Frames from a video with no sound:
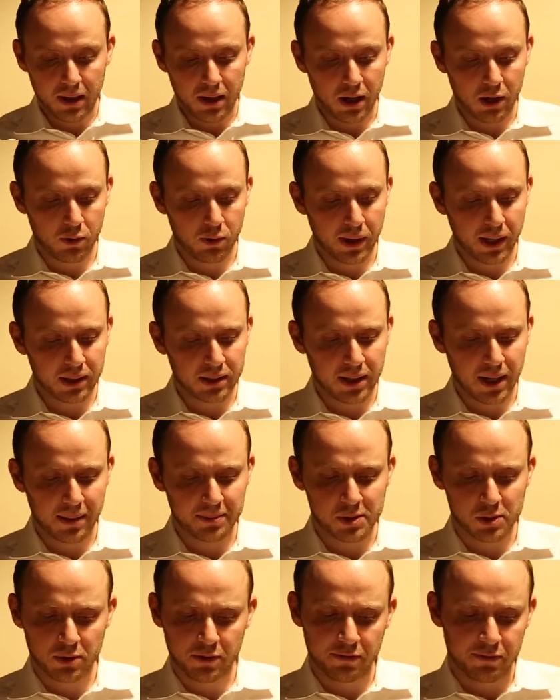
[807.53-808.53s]
A quick
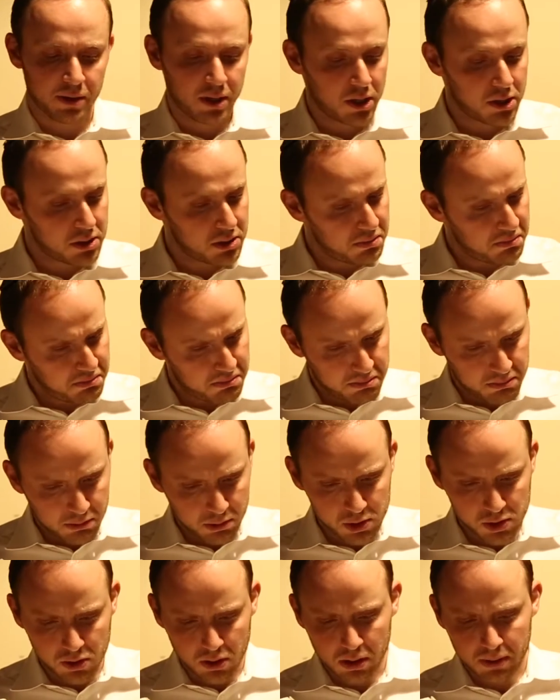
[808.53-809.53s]
nap to refresh
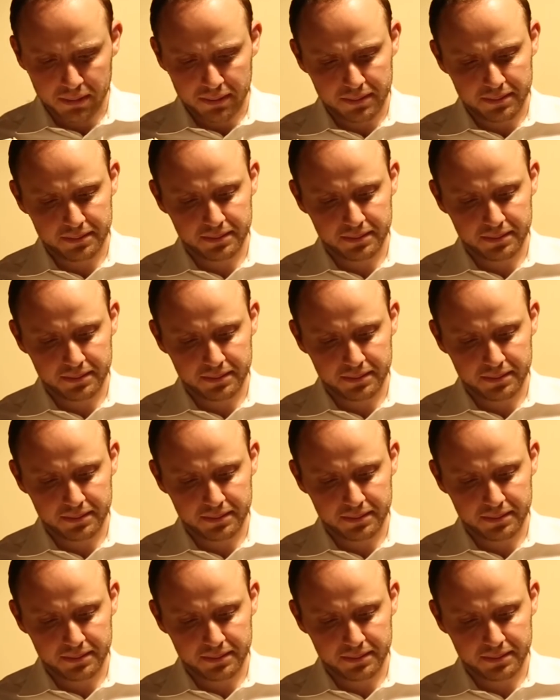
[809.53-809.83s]
was all.